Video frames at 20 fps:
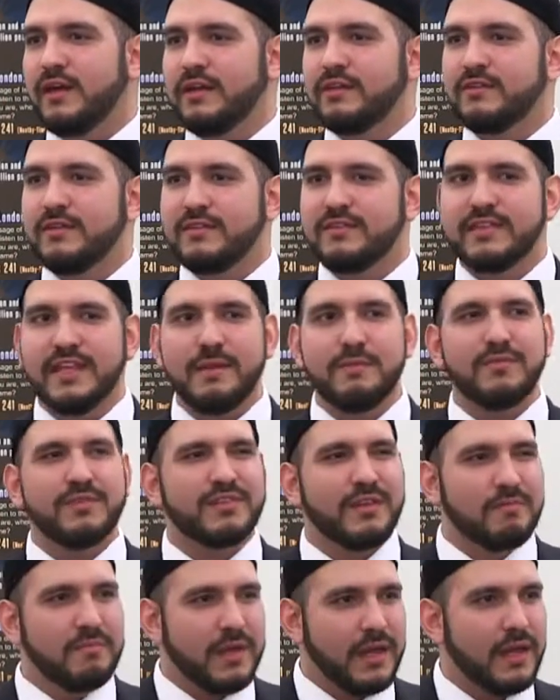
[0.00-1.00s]
And it seems
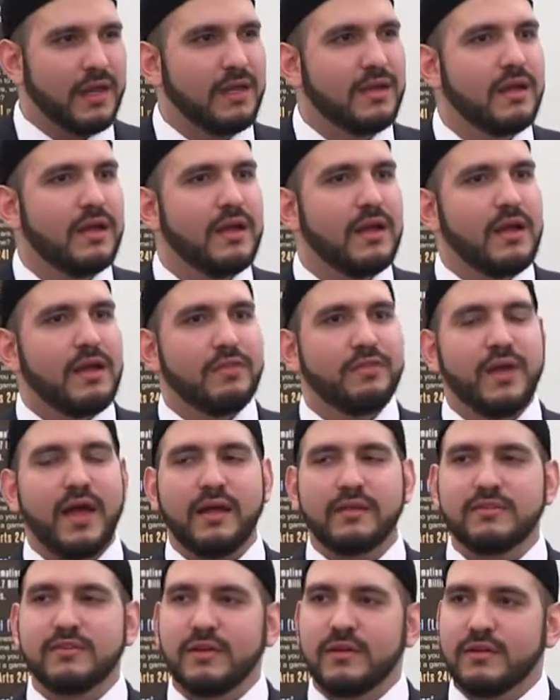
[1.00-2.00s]
to me
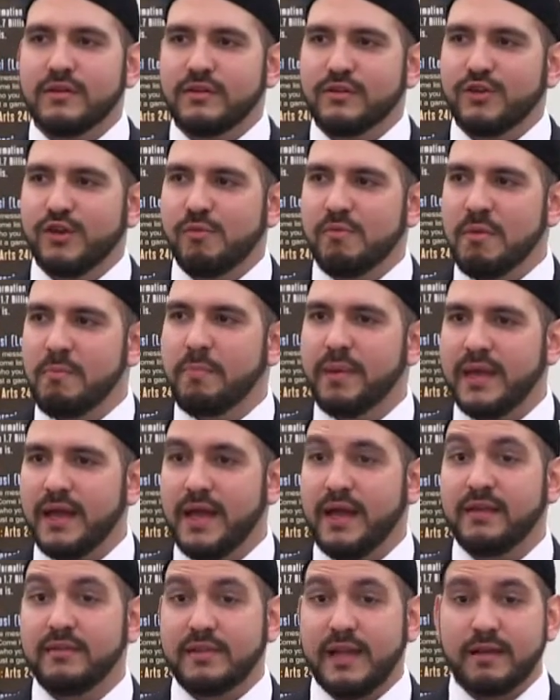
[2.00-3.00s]
that human
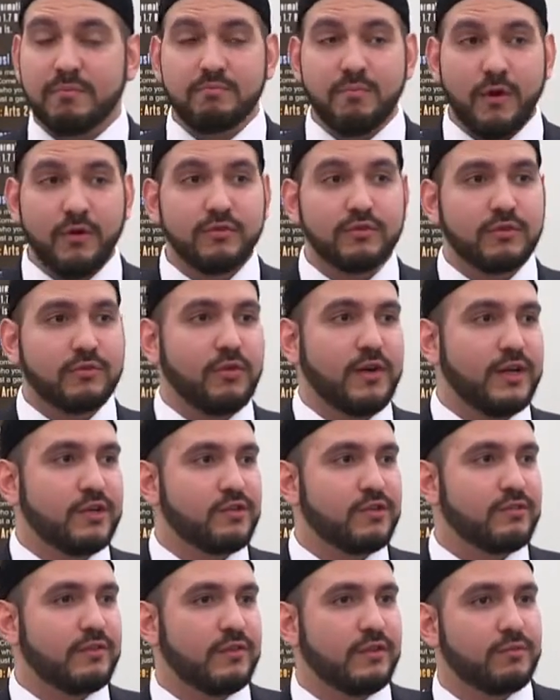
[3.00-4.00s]
beings, like most
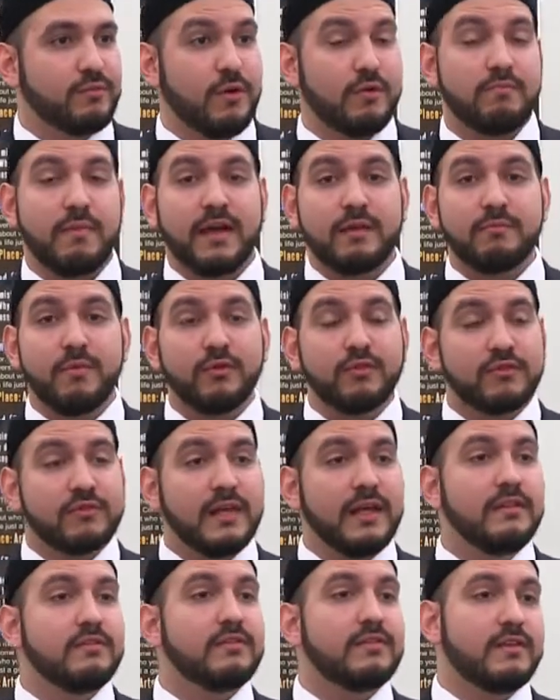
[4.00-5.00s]
creatures in this world, like most
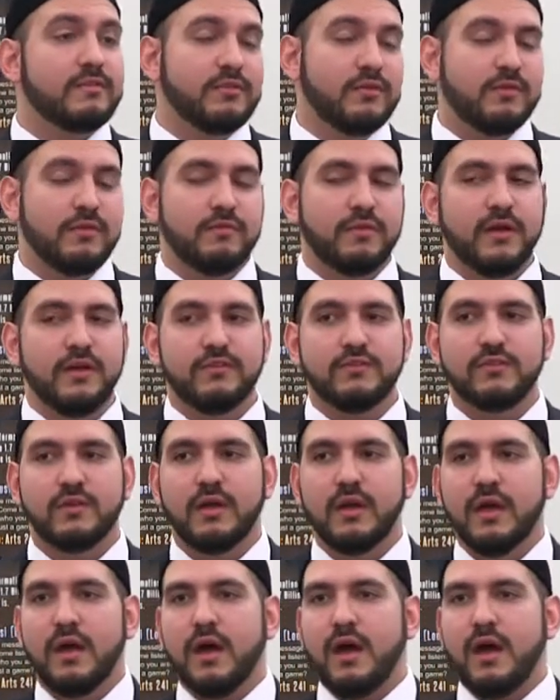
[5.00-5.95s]
things in this universe,